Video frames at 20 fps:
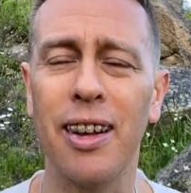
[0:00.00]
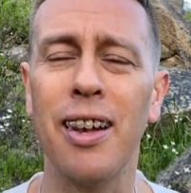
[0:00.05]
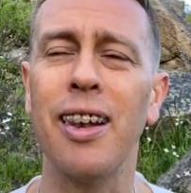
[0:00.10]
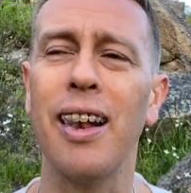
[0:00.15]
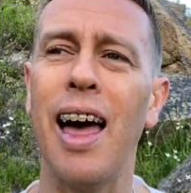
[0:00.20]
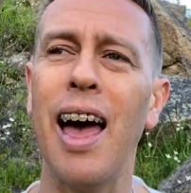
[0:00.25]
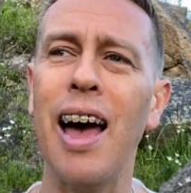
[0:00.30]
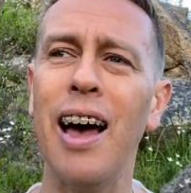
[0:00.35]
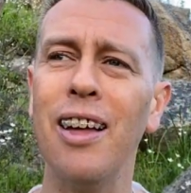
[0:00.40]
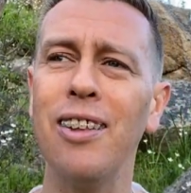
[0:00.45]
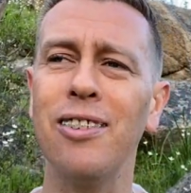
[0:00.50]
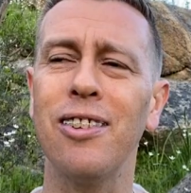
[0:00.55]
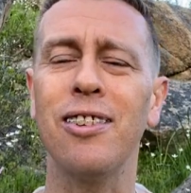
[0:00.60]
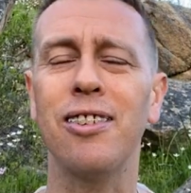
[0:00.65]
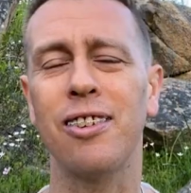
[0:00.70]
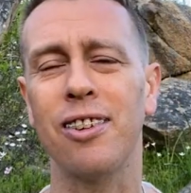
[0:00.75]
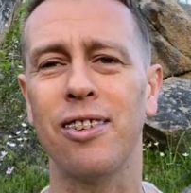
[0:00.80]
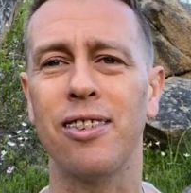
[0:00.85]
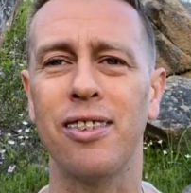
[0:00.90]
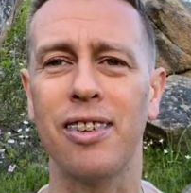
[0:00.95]
It allows
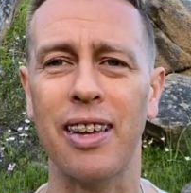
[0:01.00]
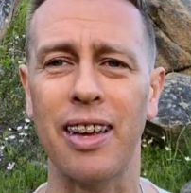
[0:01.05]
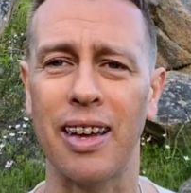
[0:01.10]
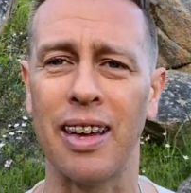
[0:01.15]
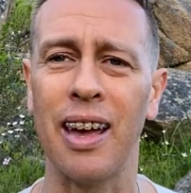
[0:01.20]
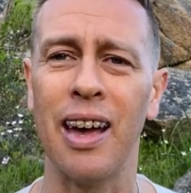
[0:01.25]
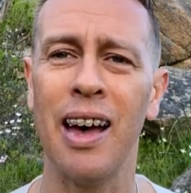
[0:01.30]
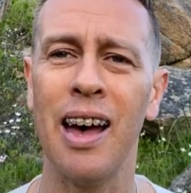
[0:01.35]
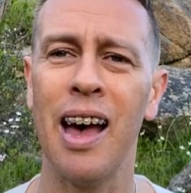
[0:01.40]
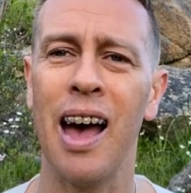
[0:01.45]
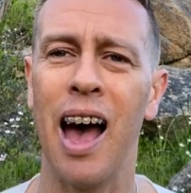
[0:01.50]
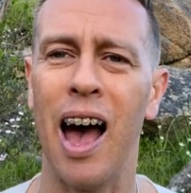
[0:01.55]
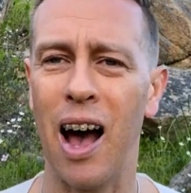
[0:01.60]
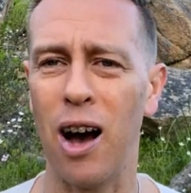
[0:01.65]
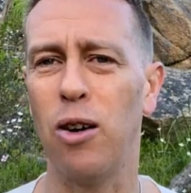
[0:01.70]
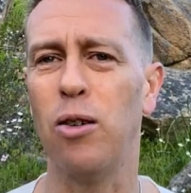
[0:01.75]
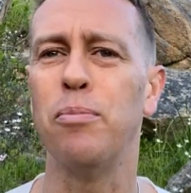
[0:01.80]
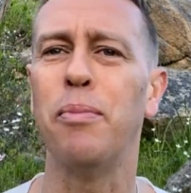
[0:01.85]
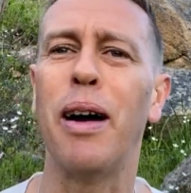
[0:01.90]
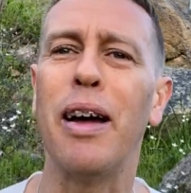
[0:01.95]
us to see
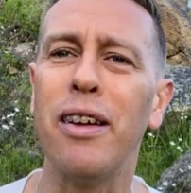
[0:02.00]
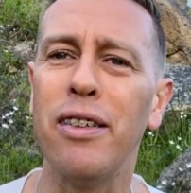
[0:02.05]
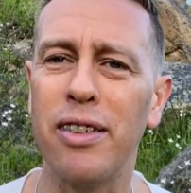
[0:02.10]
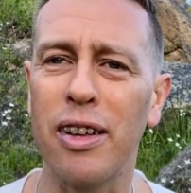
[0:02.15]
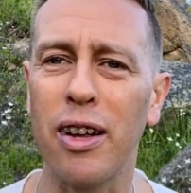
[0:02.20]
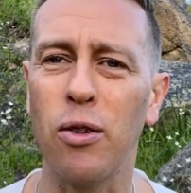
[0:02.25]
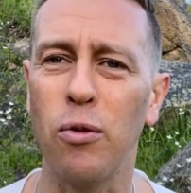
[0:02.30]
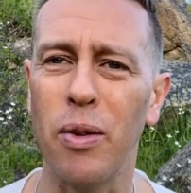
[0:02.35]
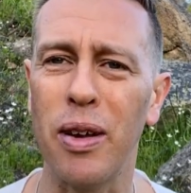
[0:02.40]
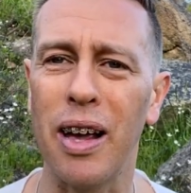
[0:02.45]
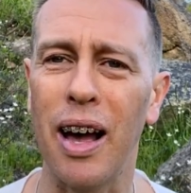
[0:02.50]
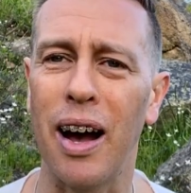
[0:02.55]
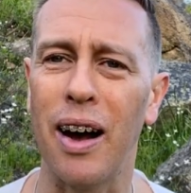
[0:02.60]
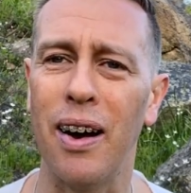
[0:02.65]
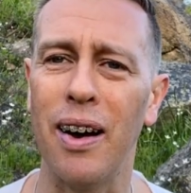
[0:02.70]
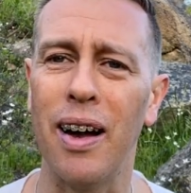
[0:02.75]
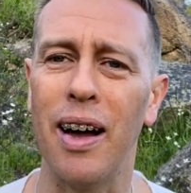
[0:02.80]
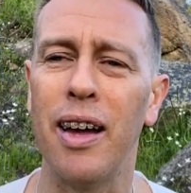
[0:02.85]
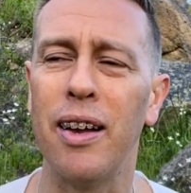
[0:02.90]
how amazing we are.